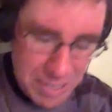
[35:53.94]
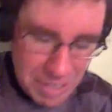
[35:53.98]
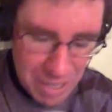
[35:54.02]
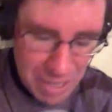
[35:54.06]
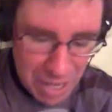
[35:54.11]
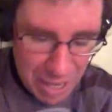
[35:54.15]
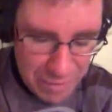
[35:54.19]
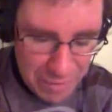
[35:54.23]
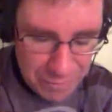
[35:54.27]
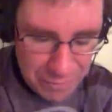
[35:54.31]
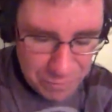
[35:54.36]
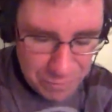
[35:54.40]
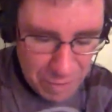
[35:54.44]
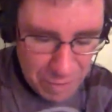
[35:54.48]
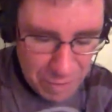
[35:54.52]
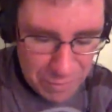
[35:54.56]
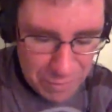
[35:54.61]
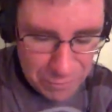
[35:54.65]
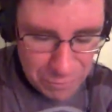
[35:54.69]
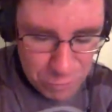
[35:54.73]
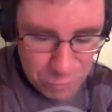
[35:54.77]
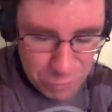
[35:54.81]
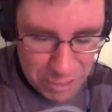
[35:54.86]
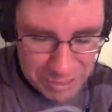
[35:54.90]
I've
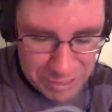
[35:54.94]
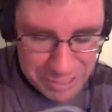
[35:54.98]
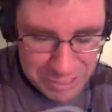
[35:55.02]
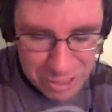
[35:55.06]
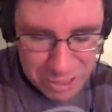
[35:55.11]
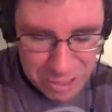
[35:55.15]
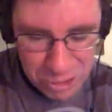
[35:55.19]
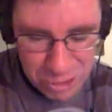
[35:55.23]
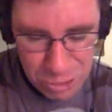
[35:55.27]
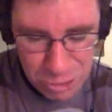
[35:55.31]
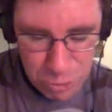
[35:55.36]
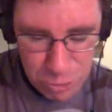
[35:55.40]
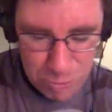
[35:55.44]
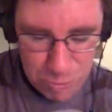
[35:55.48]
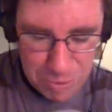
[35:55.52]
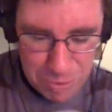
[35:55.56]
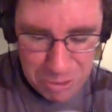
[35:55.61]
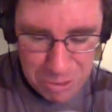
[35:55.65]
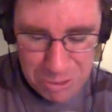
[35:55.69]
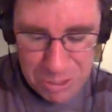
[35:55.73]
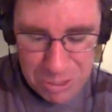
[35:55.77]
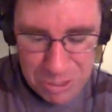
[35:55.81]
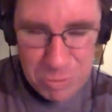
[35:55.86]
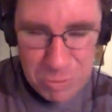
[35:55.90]
transitioned to a
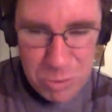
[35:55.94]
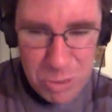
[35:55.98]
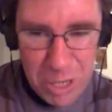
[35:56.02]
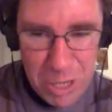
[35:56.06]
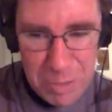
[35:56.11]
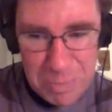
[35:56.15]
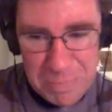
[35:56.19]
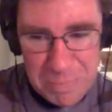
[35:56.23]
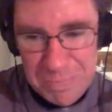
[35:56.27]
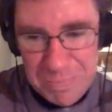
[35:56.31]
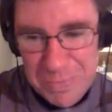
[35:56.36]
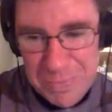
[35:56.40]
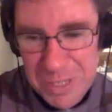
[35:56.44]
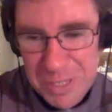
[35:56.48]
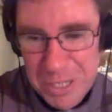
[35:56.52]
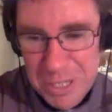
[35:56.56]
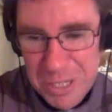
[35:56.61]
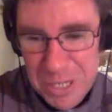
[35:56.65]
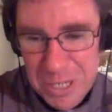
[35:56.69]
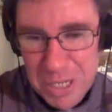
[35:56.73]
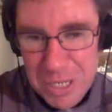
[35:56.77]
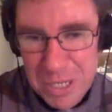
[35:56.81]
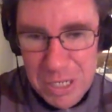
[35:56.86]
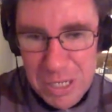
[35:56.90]
part-time job
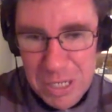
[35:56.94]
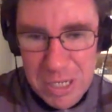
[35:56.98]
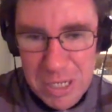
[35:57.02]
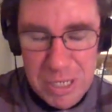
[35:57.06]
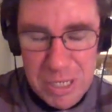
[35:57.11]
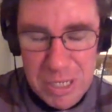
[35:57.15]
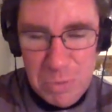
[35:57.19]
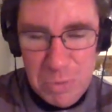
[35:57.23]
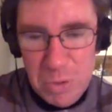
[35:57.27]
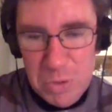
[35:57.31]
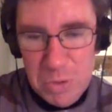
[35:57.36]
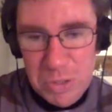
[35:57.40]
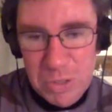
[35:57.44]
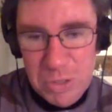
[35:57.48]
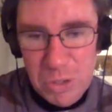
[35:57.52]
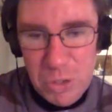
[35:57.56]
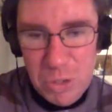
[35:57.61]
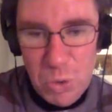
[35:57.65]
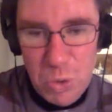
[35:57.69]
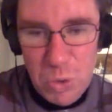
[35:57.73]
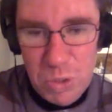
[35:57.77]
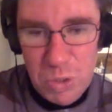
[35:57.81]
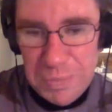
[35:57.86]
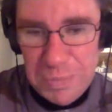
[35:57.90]
because I'm going to
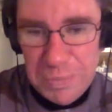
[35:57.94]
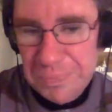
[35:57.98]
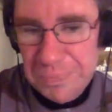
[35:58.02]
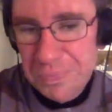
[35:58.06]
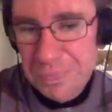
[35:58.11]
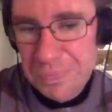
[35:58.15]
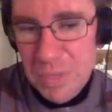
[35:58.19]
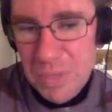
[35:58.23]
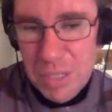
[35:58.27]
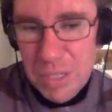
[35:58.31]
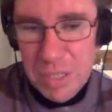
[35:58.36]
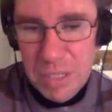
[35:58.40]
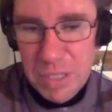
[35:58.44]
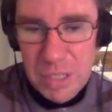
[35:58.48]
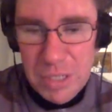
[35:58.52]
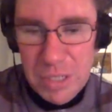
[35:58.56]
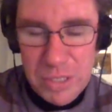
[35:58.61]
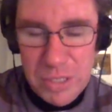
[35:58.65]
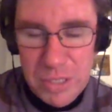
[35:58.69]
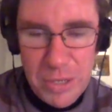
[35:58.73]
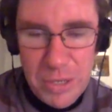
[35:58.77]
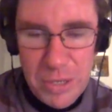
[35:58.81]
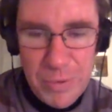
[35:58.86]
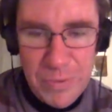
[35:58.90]
school,
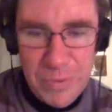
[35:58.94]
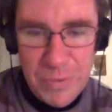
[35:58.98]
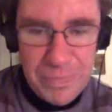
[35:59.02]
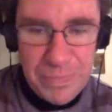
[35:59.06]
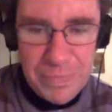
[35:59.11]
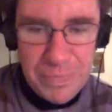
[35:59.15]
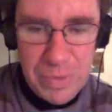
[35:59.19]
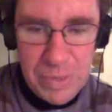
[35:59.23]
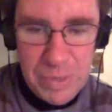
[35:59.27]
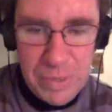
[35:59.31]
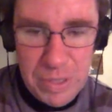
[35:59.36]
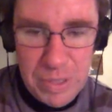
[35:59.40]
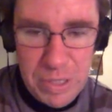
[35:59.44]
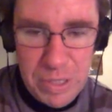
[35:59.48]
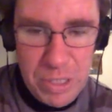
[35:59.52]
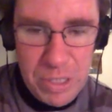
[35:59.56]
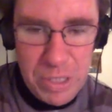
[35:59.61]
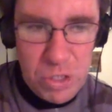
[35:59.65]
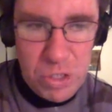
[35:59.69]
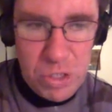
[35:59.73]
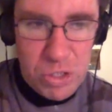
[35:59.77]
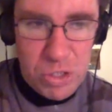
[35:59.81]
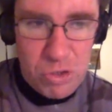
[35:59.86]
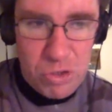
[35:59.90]
so I'm
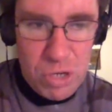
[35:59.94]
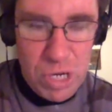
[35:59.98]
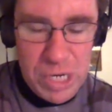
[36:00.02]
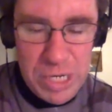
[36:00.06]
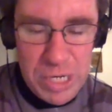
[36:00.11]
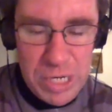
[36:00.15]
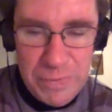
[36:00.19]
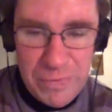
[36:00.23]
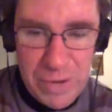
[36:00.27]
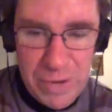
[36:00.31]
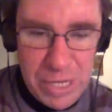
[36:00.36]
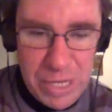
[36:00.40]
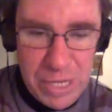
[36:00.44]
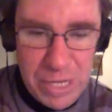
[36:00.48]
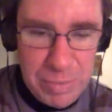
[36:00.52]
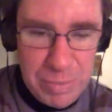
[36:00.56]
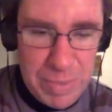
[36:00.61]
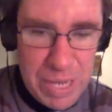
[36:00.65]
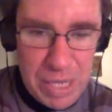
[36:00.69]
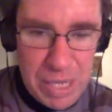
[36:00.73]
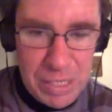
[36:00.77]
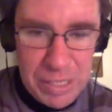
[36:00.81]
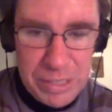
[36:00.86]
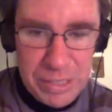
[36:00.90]
just trying to find a
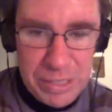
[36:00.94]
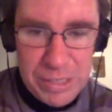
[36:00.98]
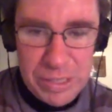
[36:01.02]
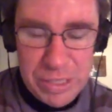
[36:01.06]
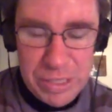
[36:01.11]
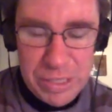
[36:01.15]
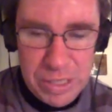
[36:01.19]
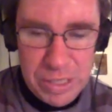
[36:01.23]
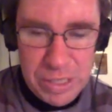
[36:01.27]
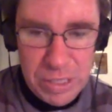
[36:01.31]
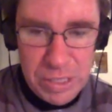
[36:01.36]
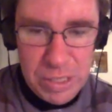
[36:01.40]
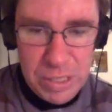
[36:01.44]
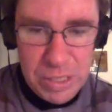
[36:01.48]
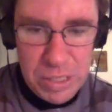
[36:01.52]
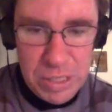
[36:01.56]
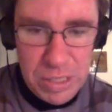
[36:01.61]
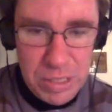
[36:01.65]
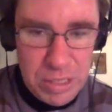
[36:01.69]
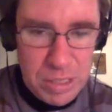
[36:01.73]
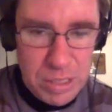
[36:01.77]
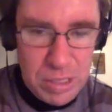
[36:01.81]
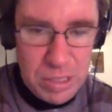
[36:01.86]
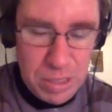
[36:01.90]
balance
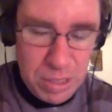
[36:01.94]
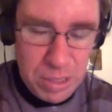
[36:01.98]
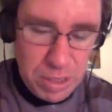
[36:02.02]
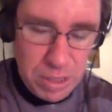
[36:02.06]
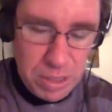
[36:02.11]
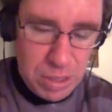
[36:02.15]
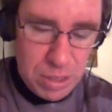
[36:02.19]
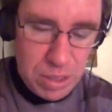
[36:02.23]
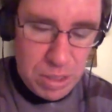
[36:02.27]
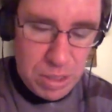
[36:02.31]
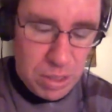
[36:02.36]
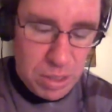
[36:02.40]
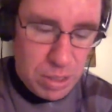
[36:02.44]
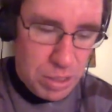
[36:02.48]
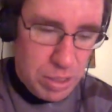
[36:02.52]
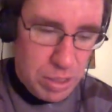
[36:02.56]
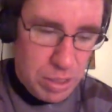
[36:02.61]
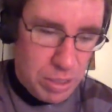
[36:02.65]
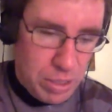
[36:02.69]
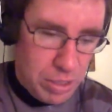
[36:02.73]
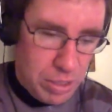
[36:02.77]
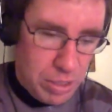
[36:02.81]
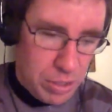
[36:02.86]
in